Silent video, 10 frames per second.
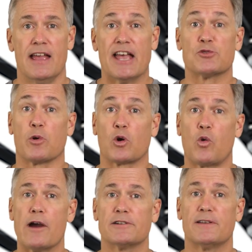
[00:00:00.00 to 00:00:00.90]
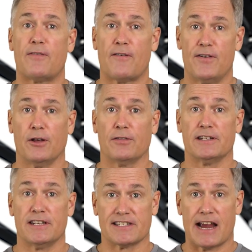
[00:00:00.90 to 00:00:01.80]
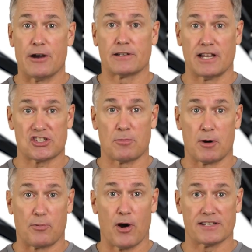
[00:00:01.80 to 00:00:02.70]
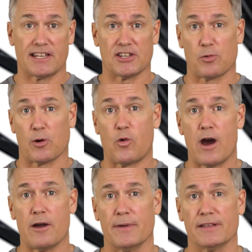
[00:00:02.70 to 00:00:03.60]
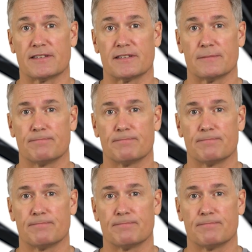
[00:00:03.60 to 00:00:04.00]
as required to fulfill the desired customer process requirements.